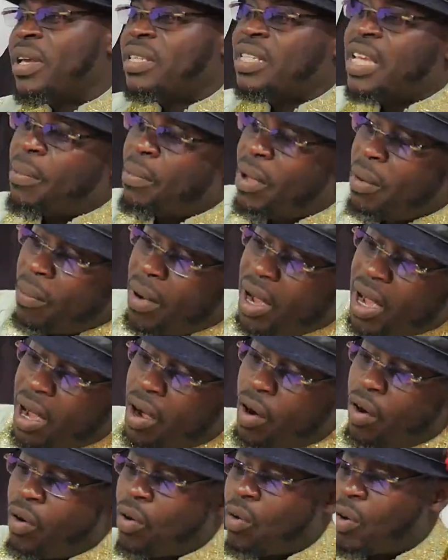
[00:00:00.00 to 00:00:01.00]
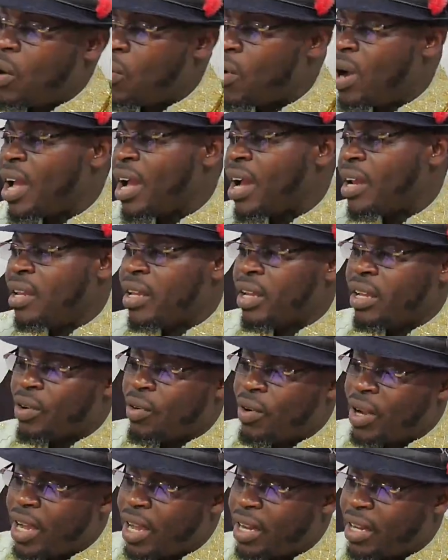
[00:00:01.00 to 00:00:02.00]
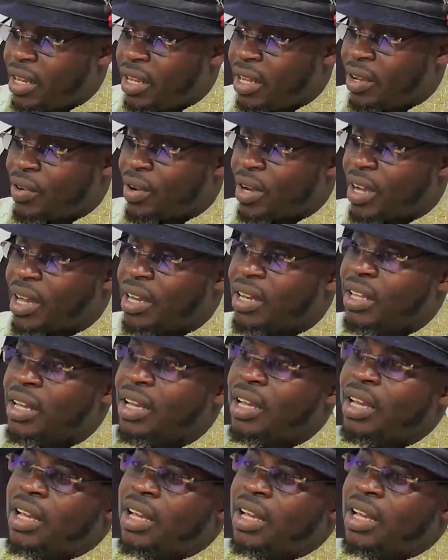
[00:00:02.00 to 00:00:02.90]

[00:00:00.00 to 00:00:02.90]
pese me ma why are there why are there why are there